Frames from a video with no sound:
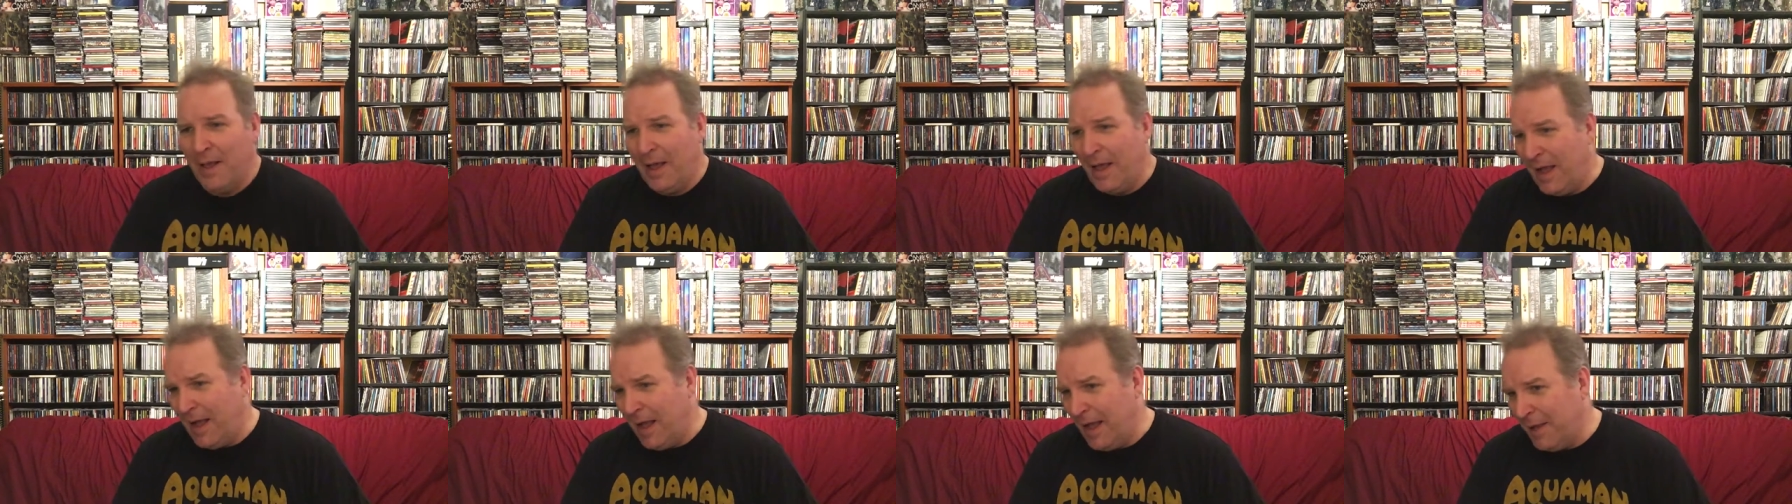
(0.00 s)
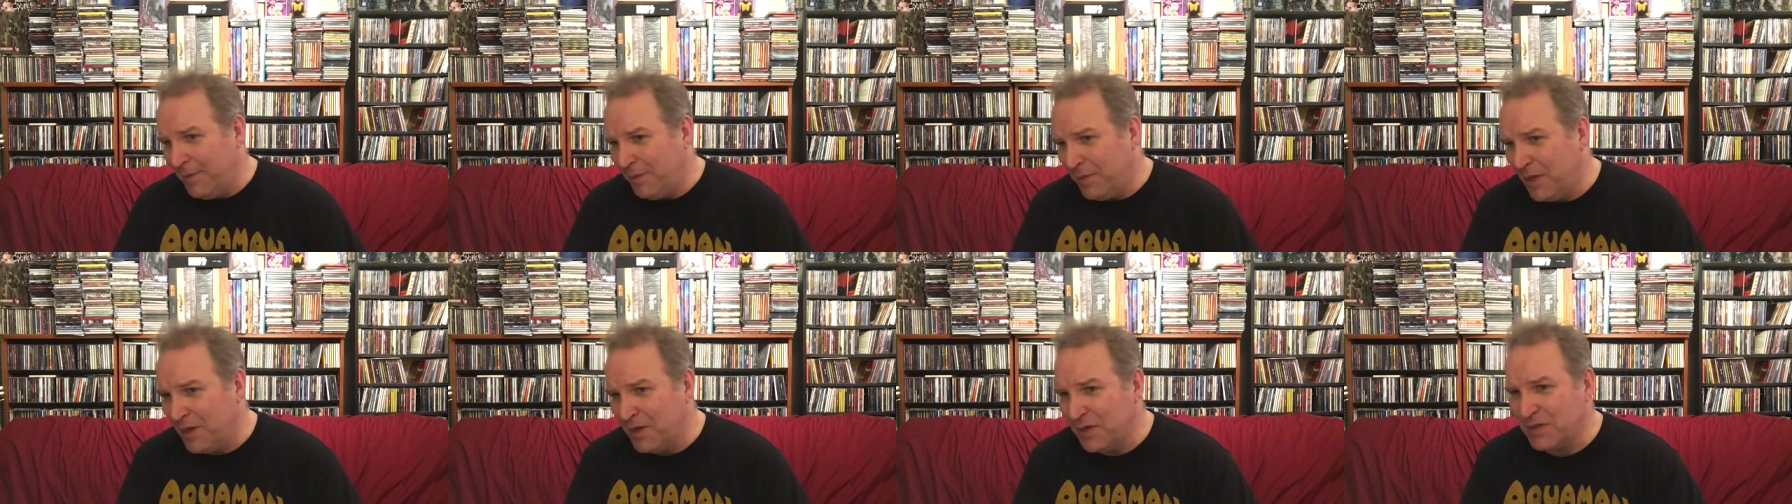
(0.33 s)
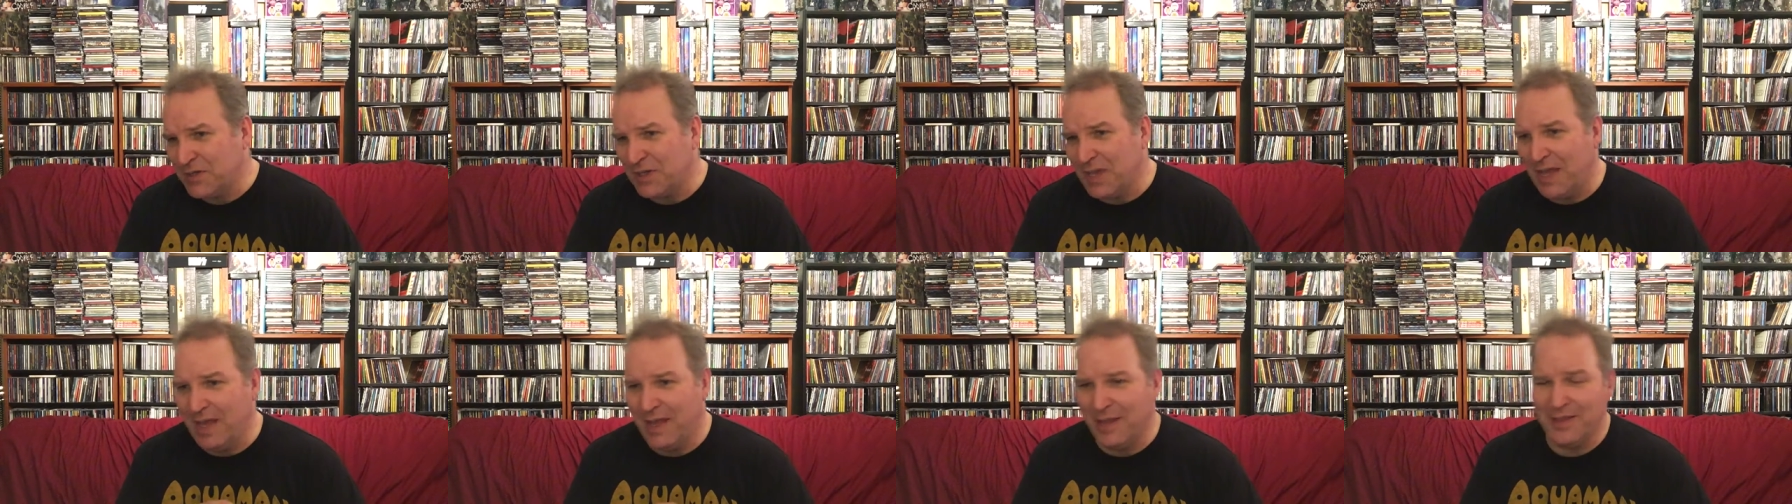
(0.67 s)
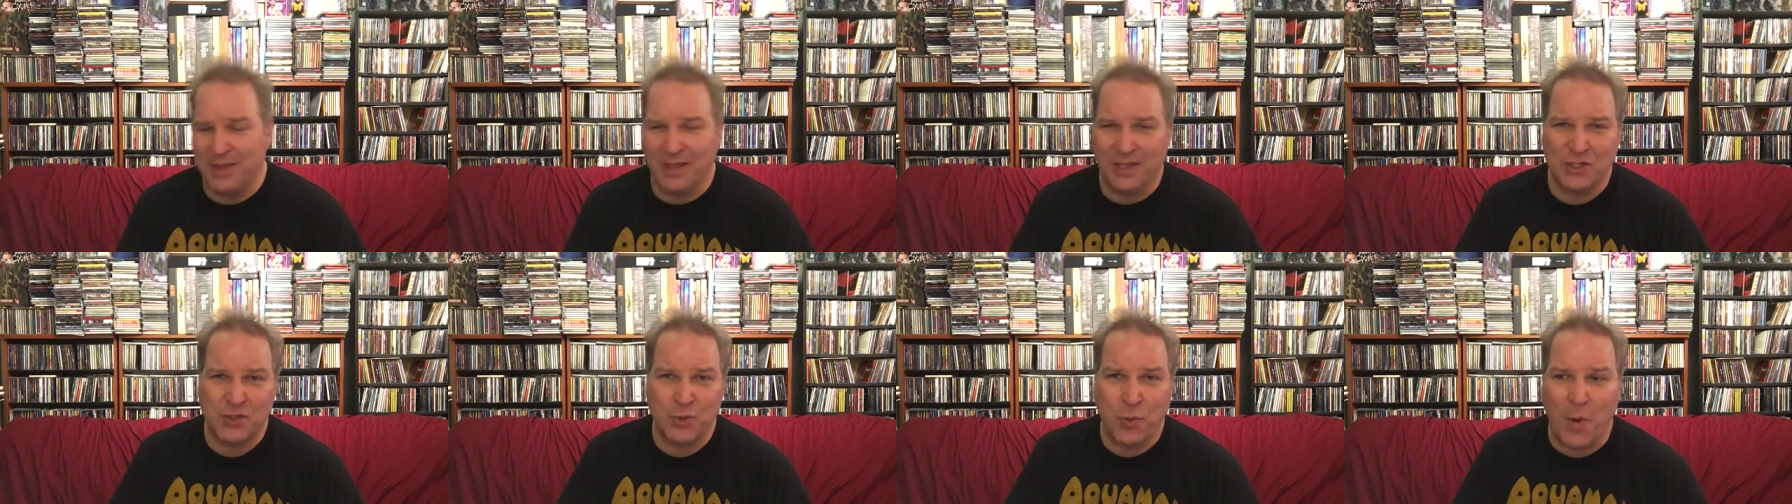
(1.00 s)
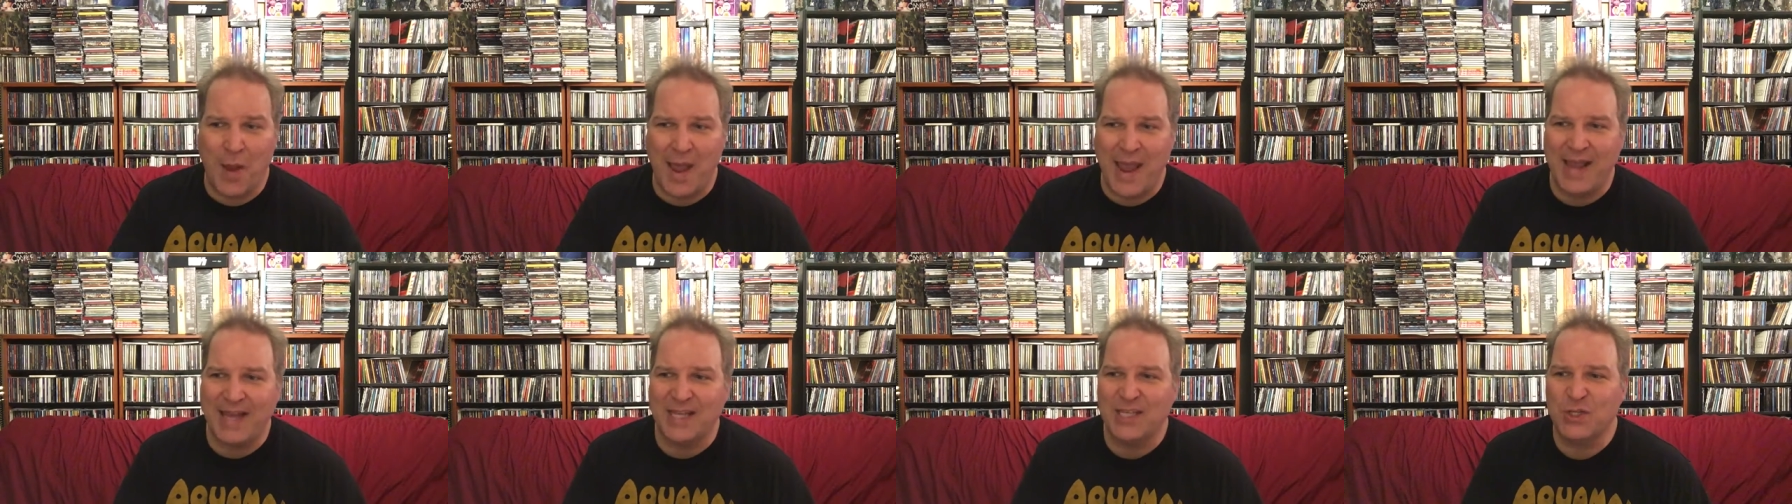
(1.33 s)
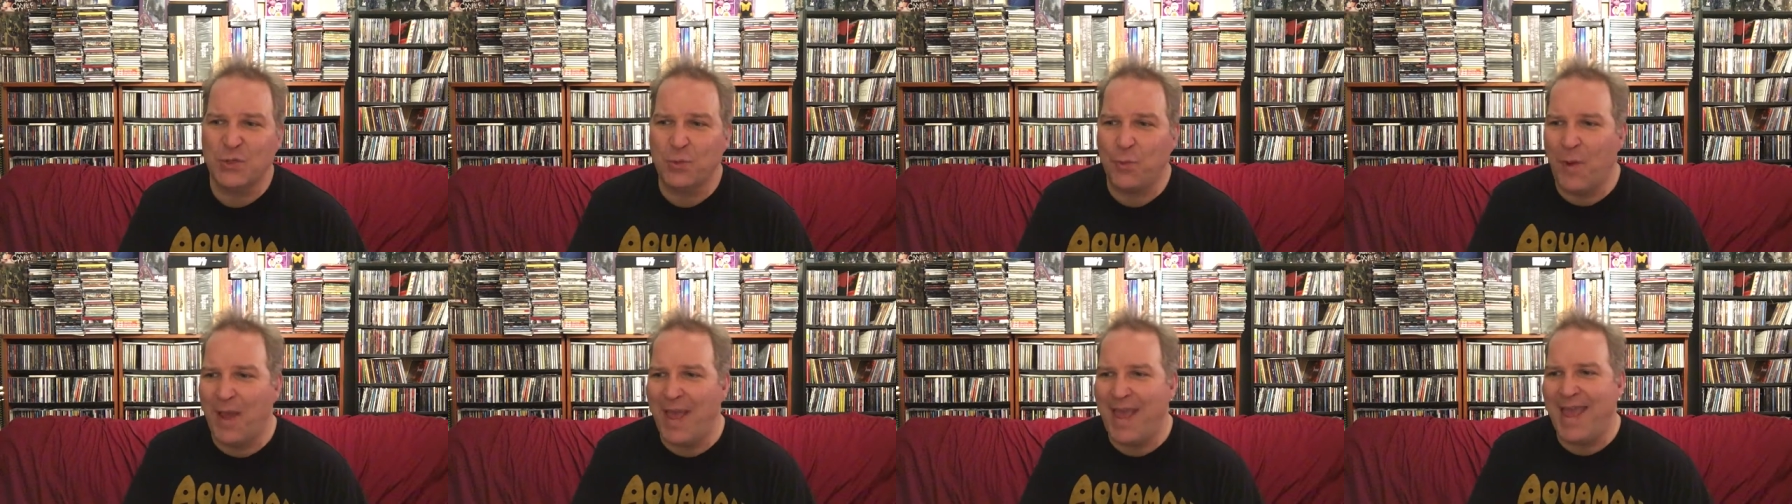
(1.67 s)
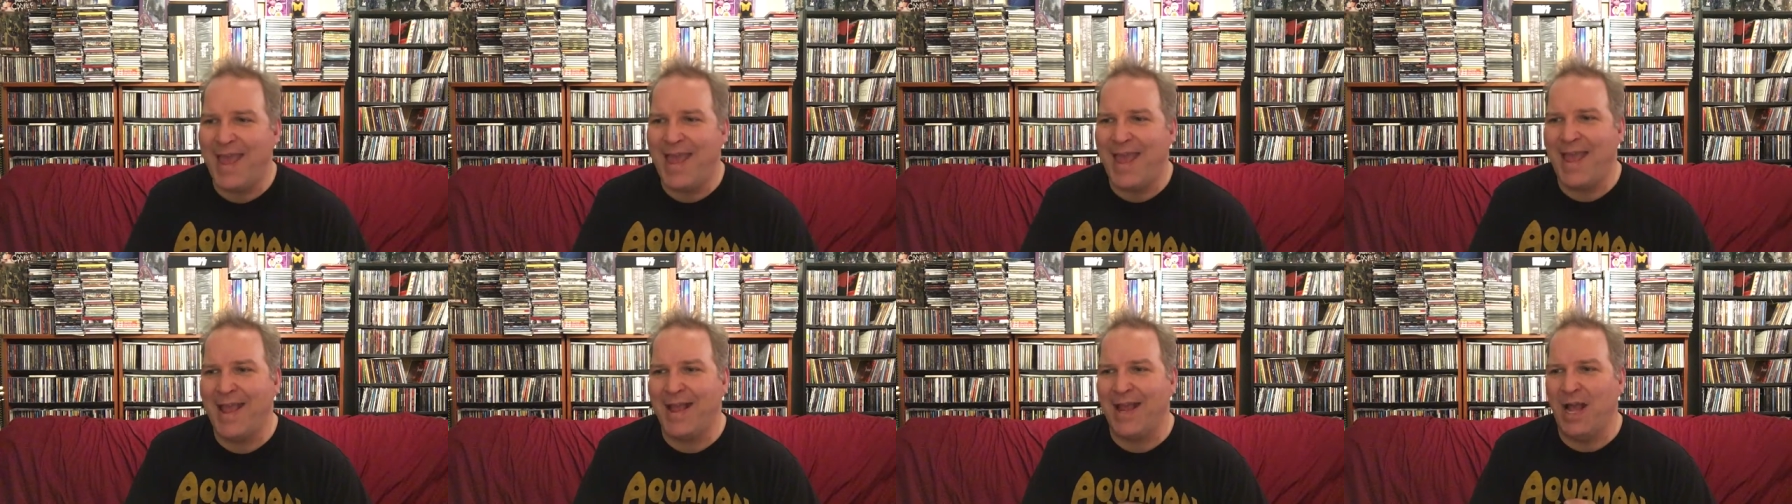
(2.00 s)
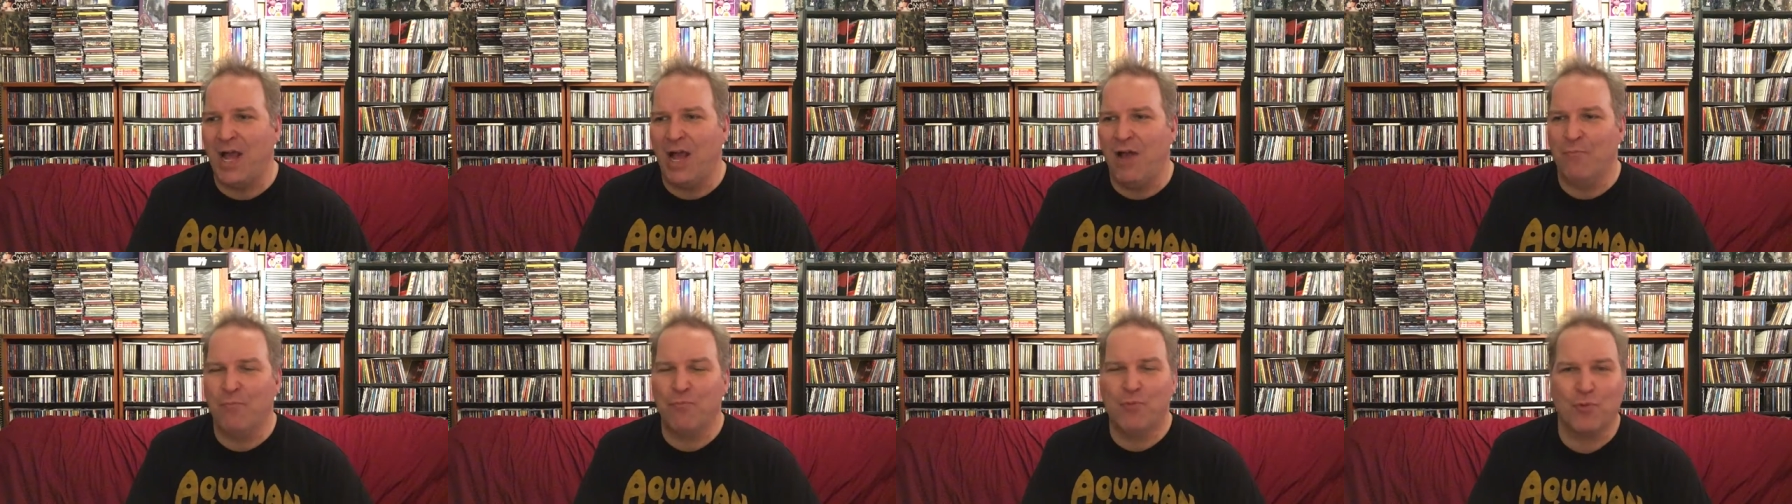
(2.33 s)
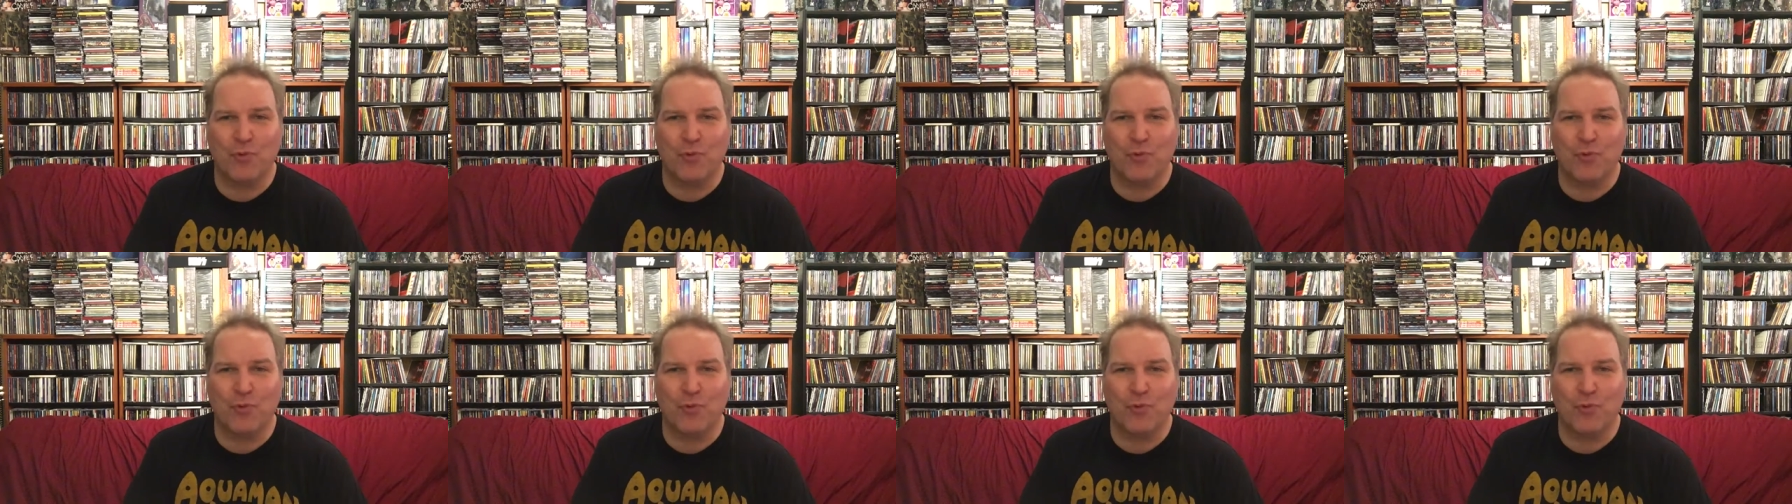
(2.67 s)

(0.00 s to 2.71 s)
Uh, there's uh, the twang swang, uh,